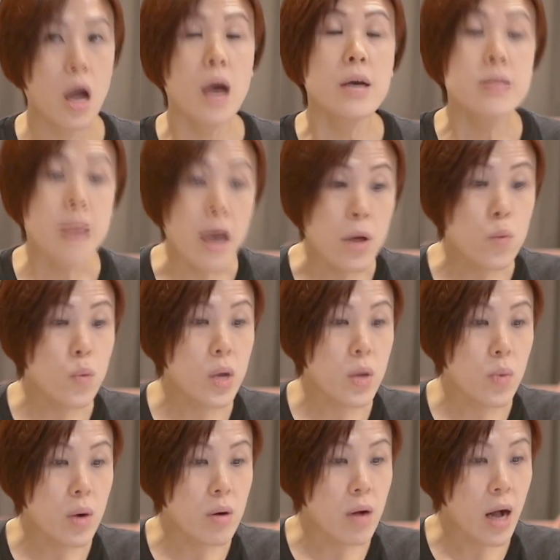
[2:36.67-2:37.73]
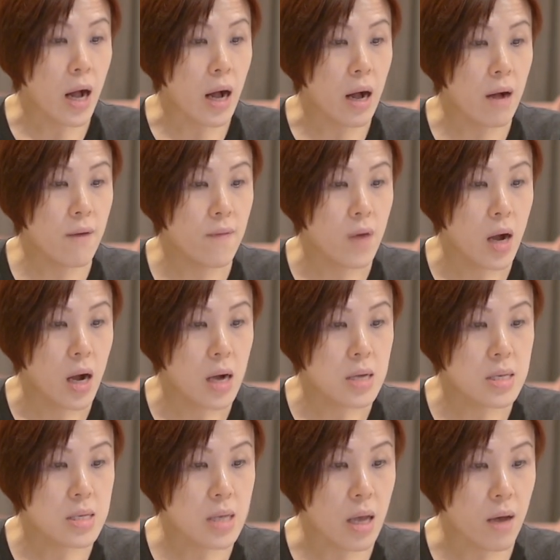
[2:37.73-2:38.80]
Then we will have
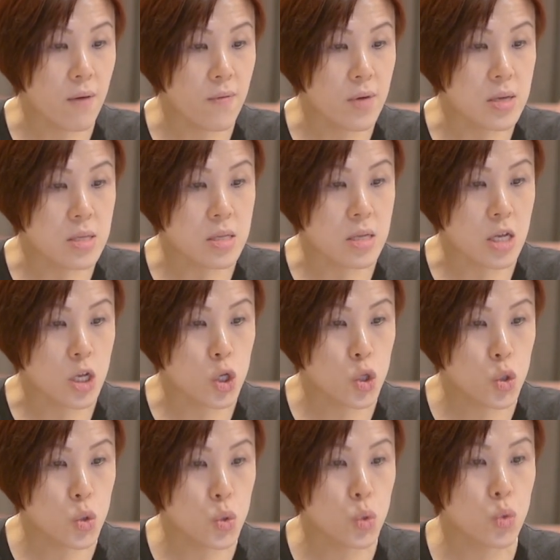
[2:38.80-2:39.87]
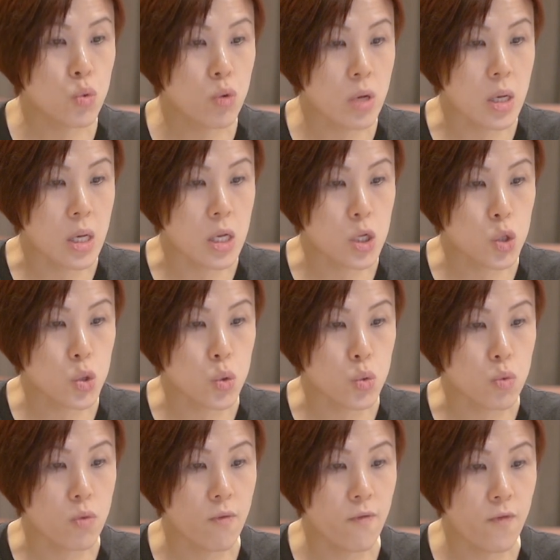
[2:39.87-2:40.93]
72 is
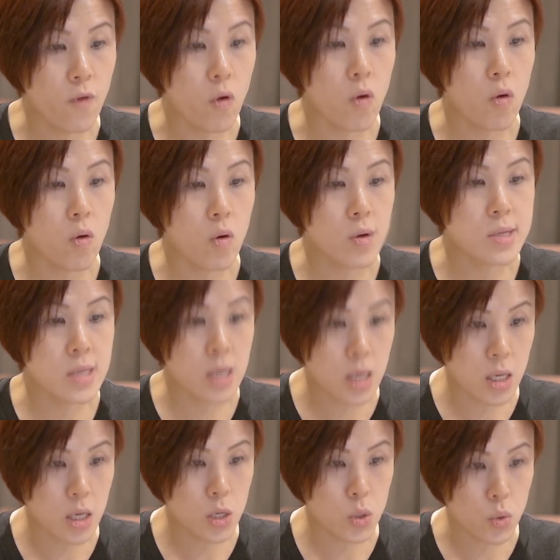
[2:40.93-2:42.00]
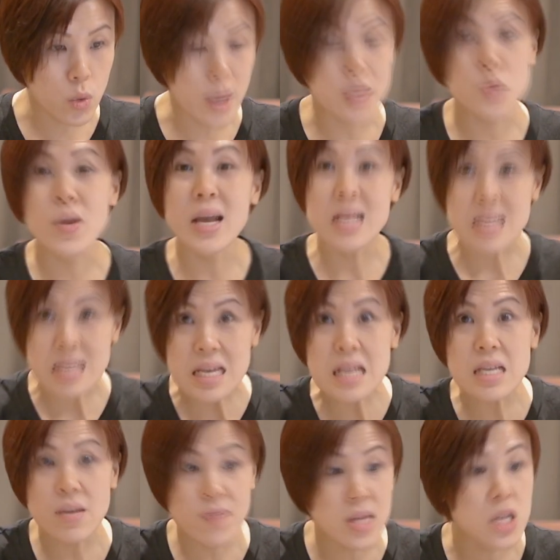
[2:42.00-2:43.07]
to 42. As you can see,
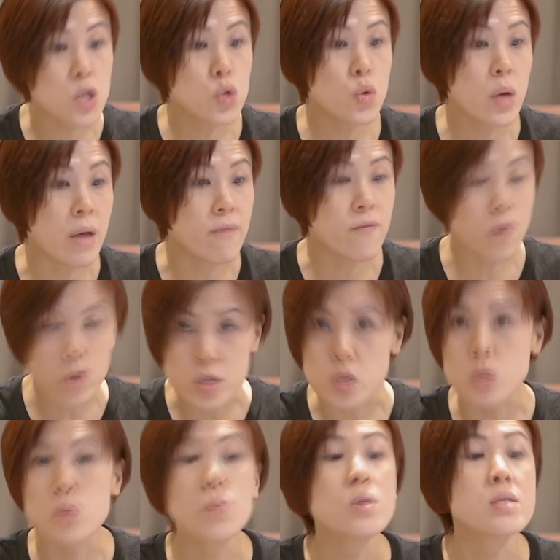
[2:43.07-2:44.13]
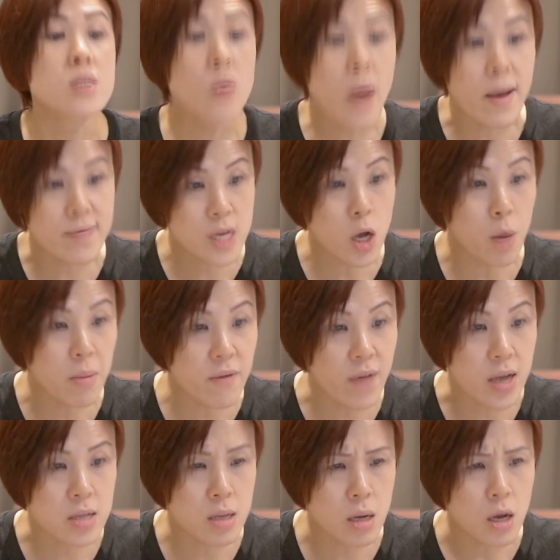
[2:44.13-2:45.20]
72 and 42 still have common
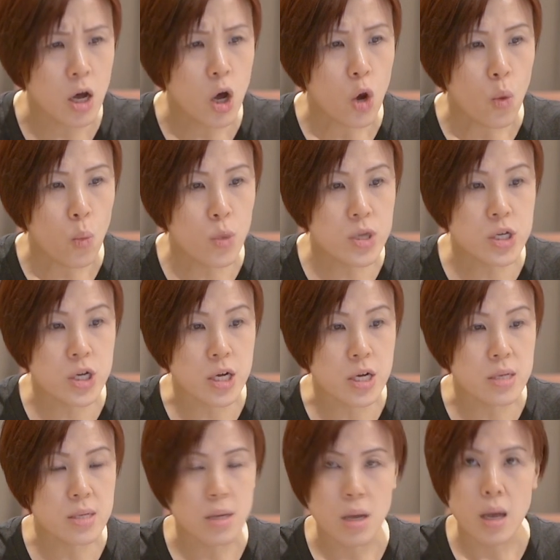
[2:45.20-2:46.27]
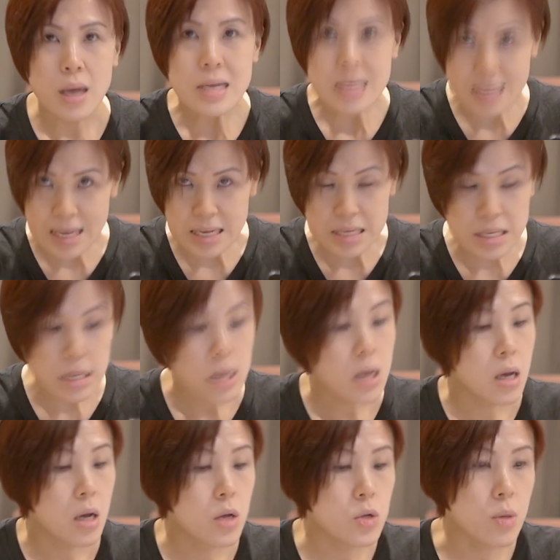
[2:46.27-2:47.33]
factor, which is 6.
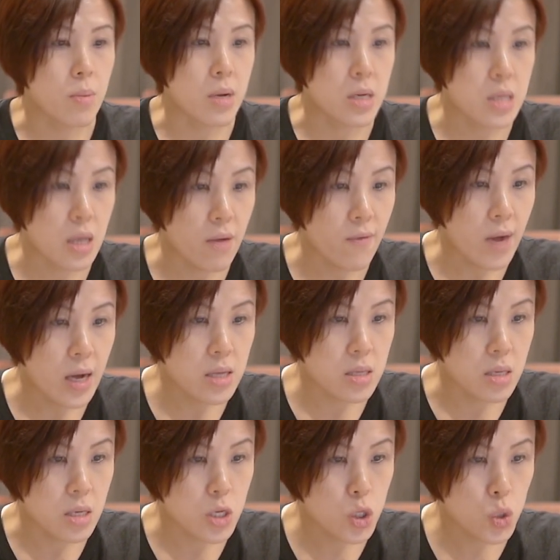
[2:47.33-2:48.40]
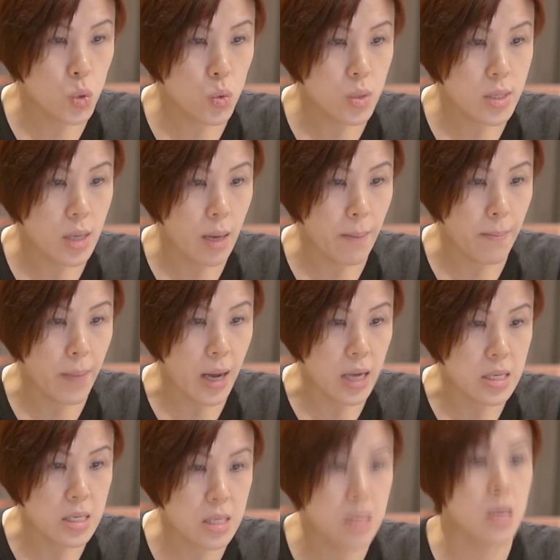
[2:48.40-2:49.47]
So I'm going to divide this two sides
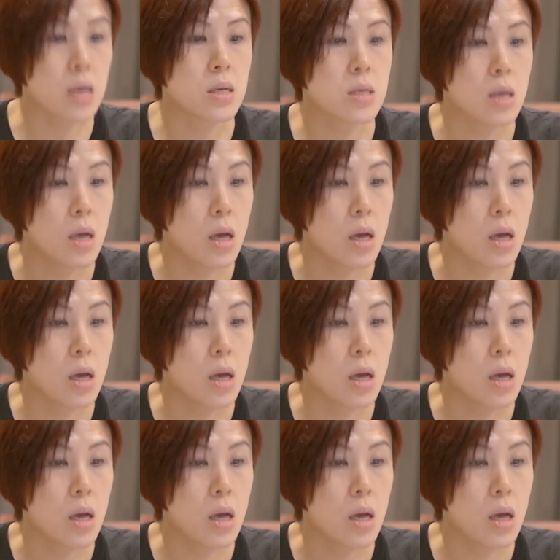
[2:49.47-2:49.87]
by 6.